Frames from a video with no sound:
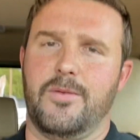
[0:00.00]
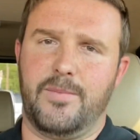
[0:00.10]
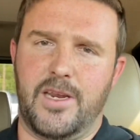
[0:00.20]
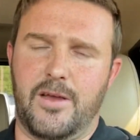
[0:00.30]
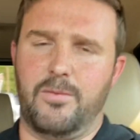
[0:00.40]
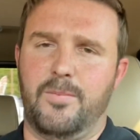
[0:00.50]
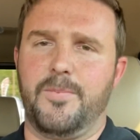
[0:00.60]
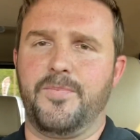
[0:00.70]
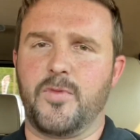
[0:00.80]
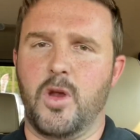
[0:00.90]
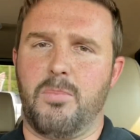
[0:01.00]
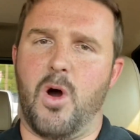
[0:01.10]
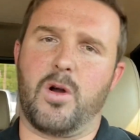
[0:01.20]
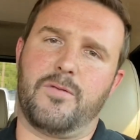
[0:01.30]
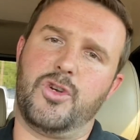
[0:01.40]
you know, your
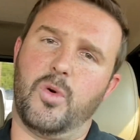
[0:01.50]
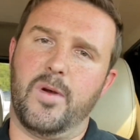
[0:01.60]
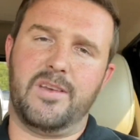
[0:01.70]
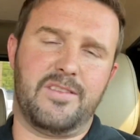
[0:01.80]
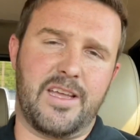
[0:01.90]
part of choice.